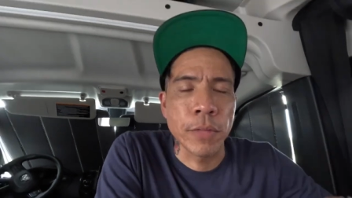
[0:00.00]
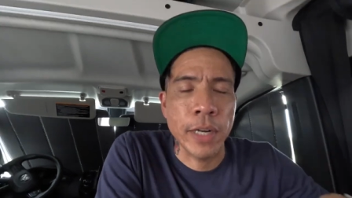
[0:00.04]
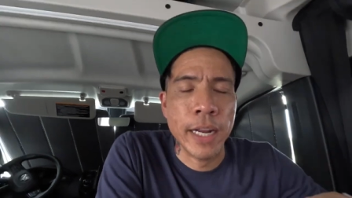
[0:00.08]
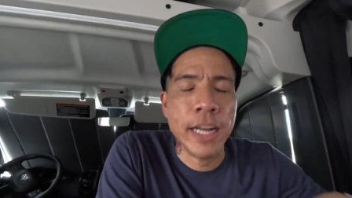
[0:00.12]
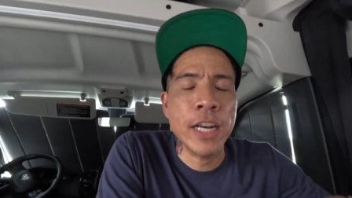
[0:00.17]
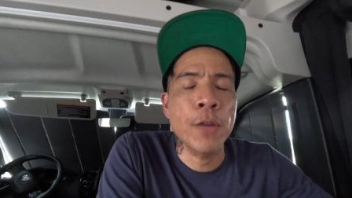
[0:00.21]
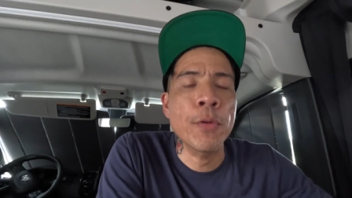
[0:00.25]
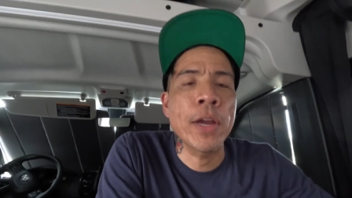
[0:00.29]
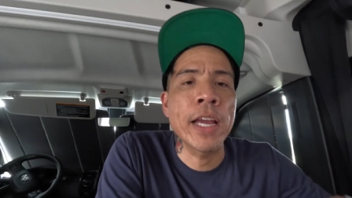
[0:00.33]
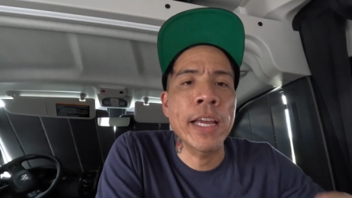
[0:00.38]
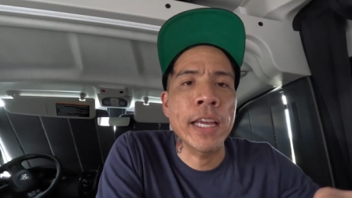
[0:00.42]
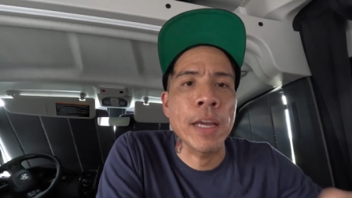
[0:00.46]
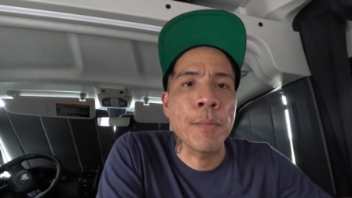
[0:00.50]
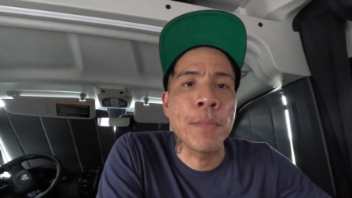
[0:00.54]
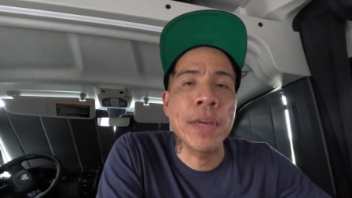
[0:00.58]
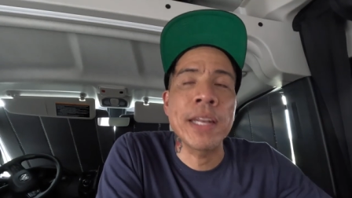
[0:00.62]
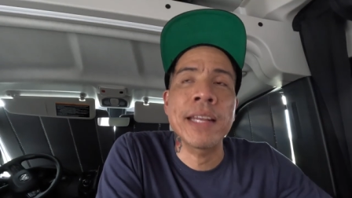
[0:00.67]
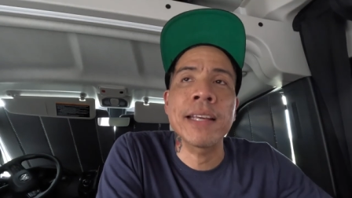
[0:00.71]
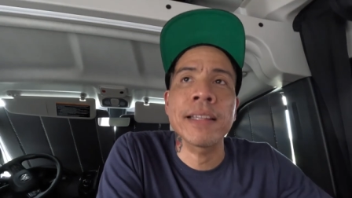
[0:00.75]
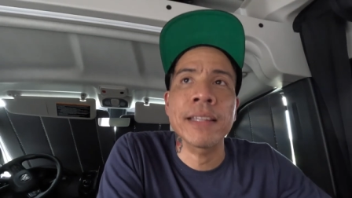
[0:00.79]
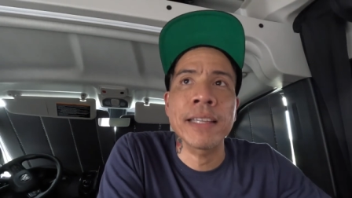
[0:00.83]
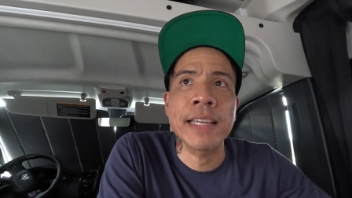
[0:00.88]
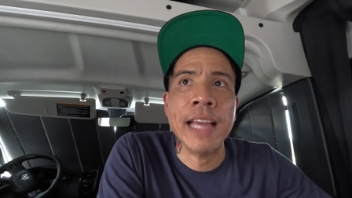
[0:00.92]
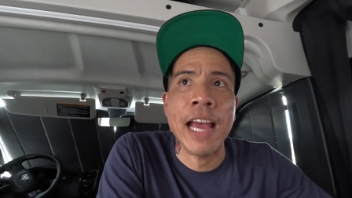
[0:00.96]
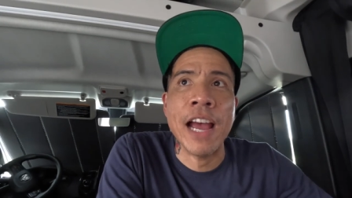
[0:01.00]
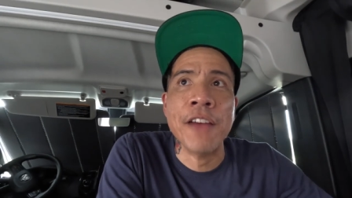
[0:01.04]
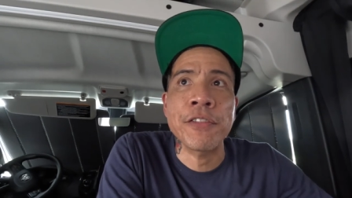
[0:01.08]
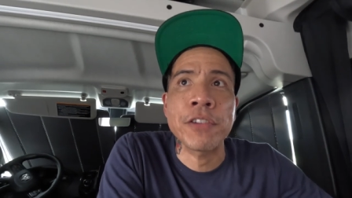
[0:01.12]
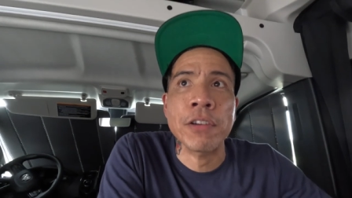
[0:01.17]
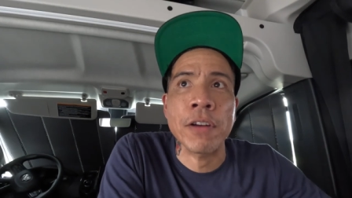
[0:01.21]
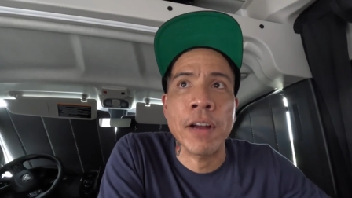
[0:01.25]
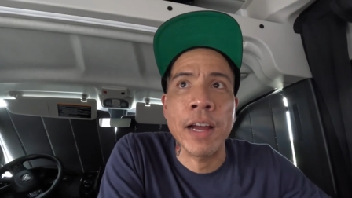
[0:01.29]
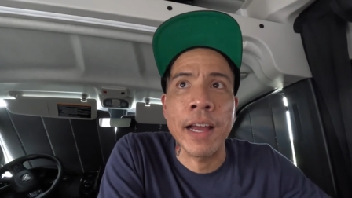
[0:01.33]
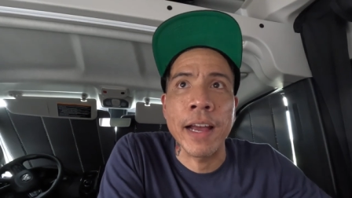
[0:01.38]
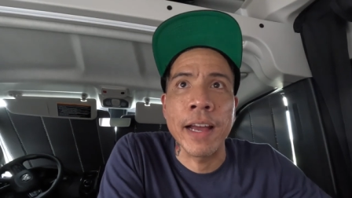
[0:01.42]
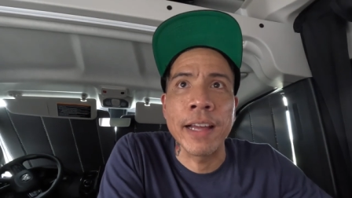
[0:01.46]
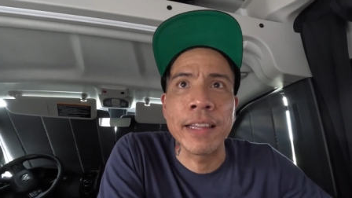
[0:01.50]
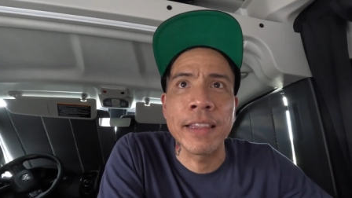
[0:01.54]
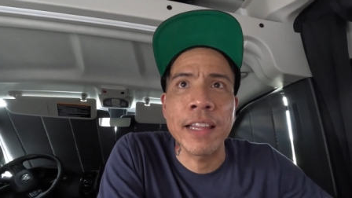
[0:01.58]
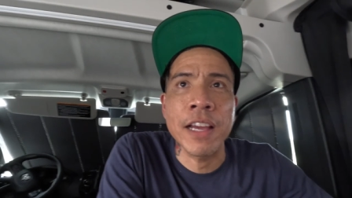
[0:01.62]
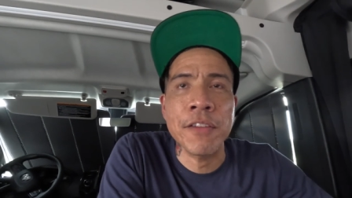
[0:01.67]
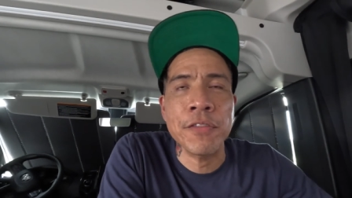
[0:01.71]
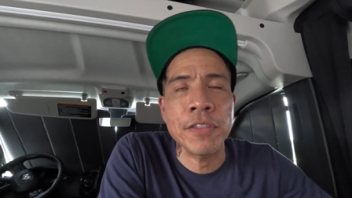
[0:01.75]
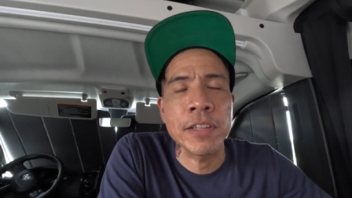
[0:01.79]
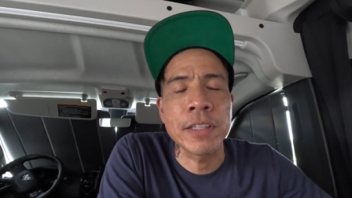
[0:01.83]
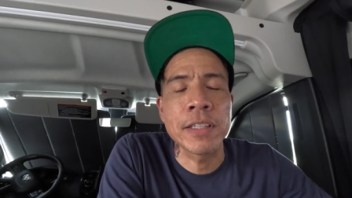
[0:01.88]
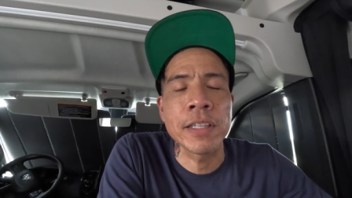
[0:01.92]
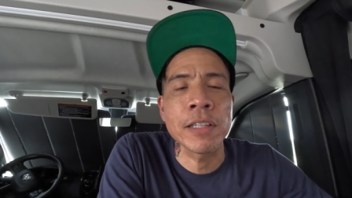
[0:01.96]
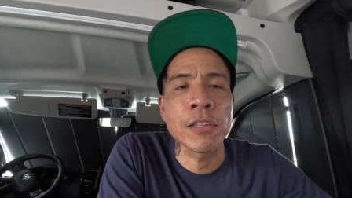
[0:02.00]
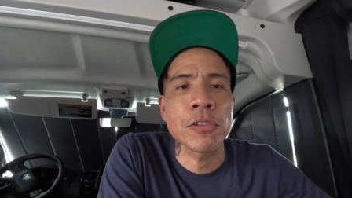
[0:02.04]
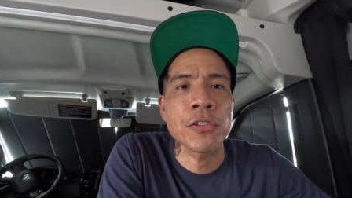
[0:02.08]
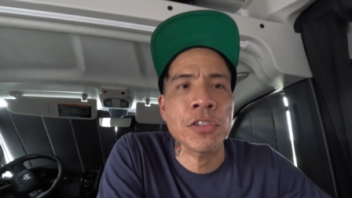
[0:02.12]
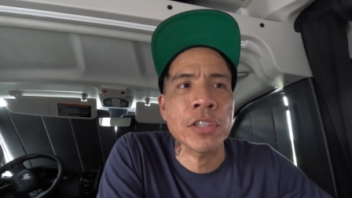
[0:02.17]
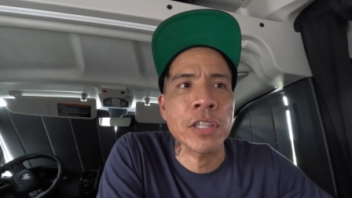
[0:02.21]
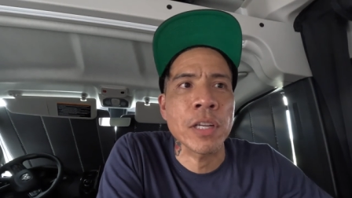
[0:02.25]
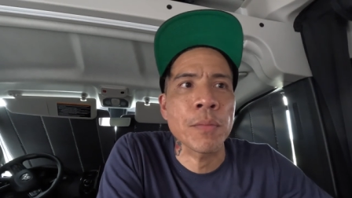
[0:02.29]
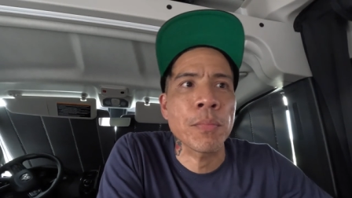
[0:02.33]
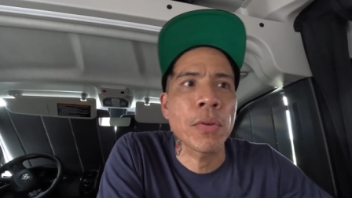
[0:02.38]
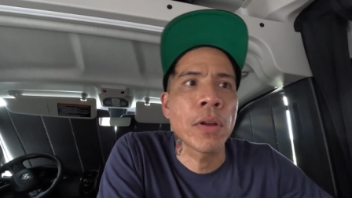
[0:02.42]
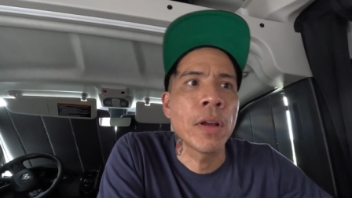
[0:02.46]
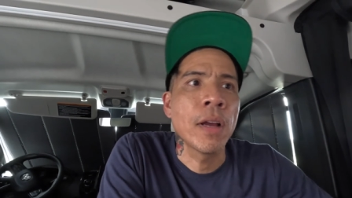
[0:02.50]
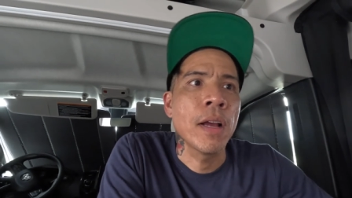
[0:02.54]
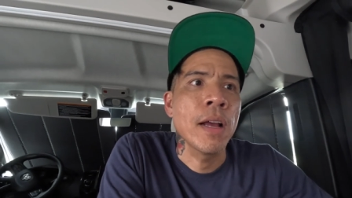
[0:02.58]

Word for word: But anyway, immediately after I, I left the dealership,